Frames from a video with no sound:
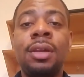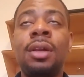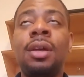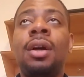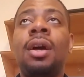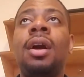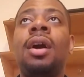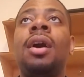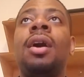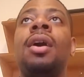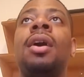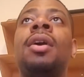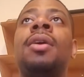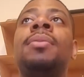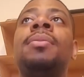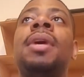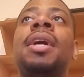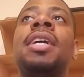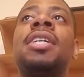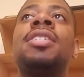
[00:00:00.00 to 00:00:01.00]

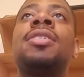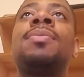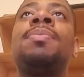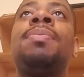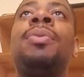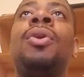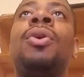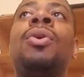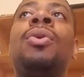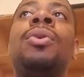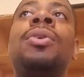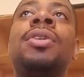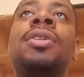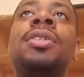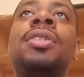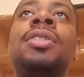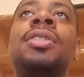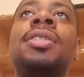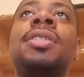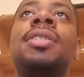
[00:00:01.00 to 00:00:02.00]

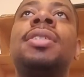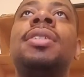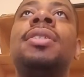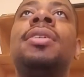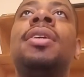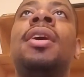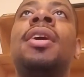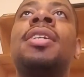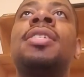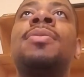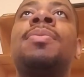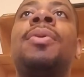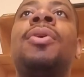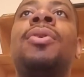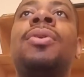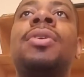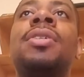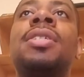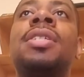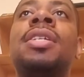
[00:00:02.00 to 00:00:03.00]
Explorers
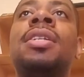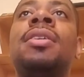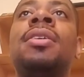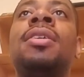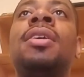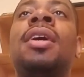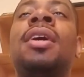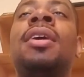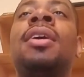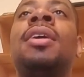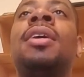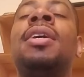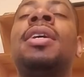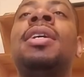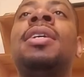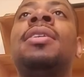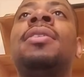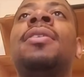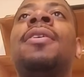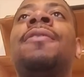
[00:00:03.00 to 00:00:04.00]
in
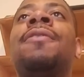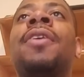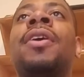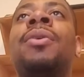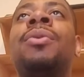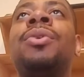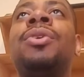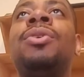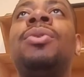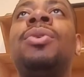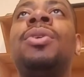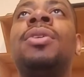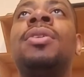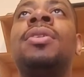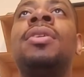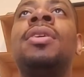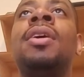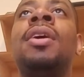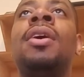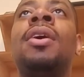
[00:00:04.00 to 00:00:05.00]
the Federal
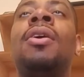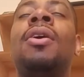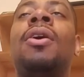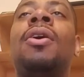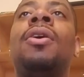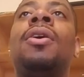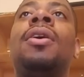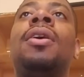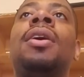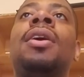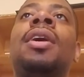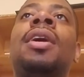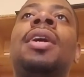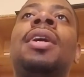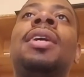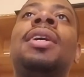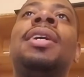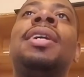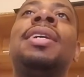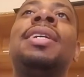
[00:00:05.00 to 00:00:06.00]
Union
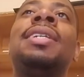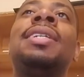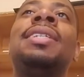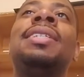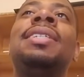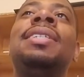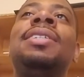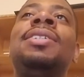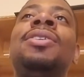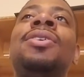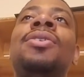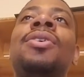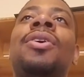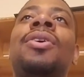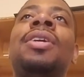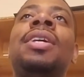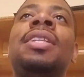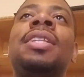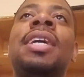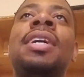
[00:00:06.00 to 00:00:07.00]
are, you
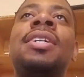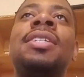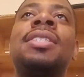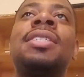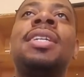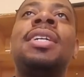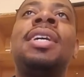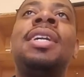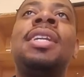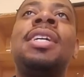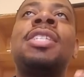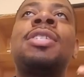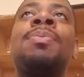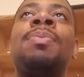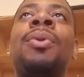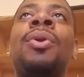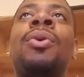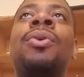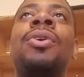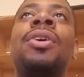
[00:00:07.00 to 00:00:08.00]
know, there's an
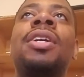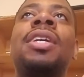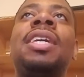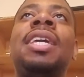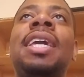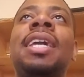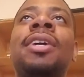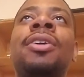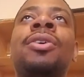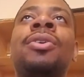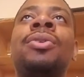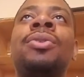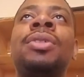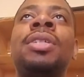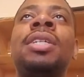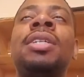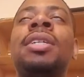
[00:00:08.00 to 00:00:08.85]
explorer guild,